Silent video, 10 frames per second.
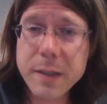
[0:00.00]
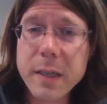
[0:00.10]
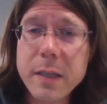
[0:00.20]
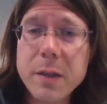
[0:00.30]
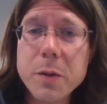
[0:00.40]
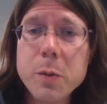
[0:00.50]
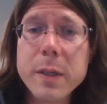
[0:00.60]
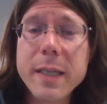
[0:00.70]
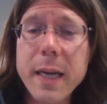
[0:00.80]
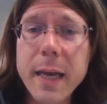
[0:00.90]
It's easier to
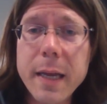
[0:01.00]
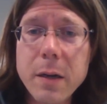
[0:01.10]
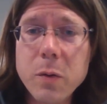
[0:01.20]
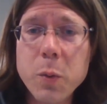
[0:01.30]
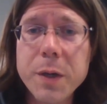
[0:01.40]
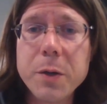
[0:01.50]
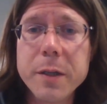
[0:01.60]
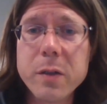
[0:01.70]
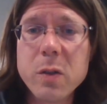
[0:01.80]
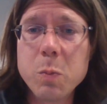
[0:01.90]
attend when you're
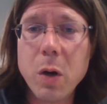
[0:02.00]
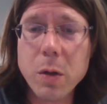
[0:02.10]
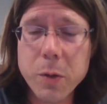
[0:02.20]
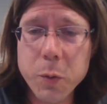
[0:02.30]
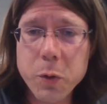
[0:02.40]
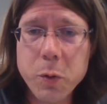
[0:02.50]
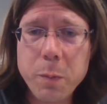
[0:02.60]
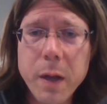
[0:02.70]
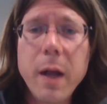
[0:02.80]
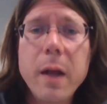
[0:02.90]
in a smaller
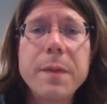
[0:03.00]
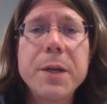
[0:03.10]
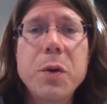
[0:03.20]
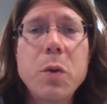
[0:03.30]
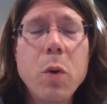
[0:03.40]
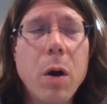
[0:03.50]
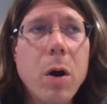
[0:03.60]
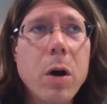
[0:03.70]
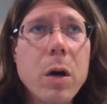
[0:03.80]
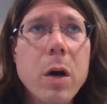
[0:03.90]
group than you
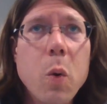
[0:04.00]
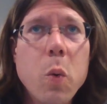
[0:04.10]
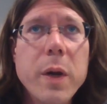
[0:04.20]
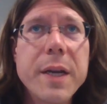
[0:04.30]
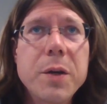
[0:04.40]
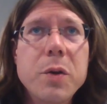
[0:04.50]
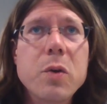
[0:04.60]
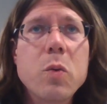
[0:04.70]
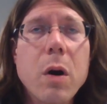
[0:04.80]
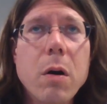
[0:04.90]
are when
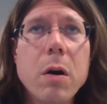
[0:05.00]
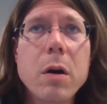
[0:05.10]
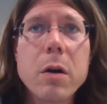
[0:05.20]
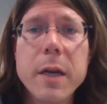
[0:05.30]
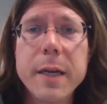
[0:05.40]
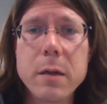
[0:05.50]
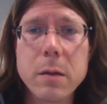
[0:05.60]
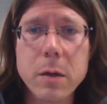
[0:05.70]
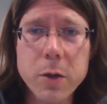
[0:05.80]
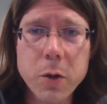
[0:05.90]
you are in a
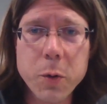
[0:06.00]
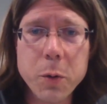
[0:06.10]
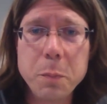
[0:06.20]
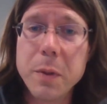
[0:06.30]
larger group.